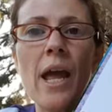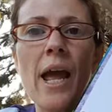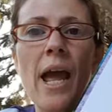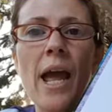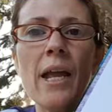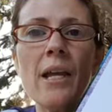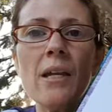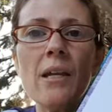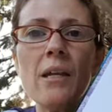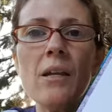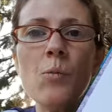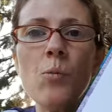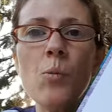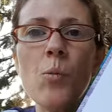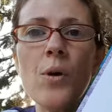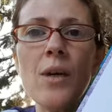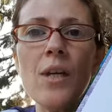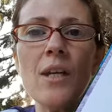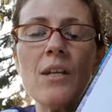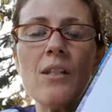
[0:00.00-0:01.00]
And
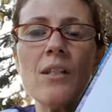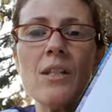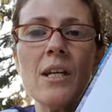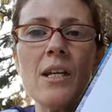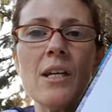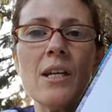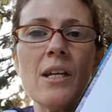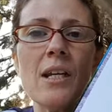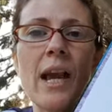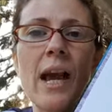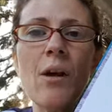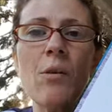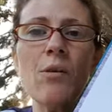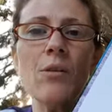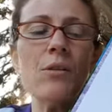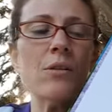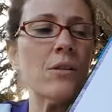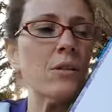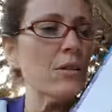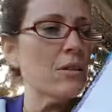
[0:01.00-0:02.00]
what he did, and
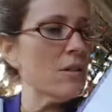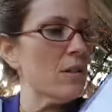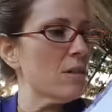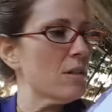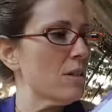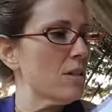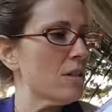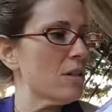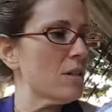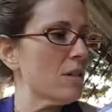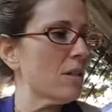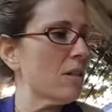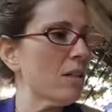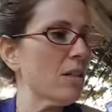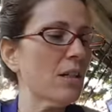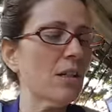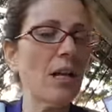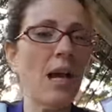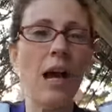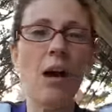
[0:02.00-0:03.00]
how the
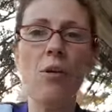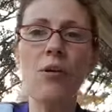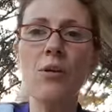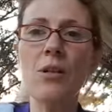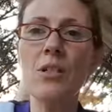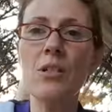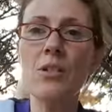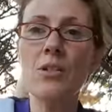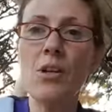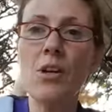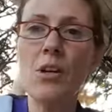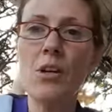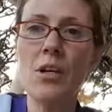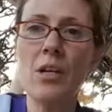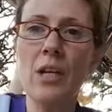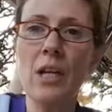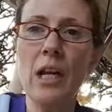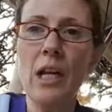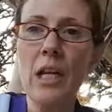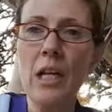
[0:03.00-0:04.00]
distilling, how he
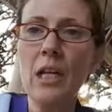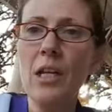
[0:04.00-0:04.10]
started.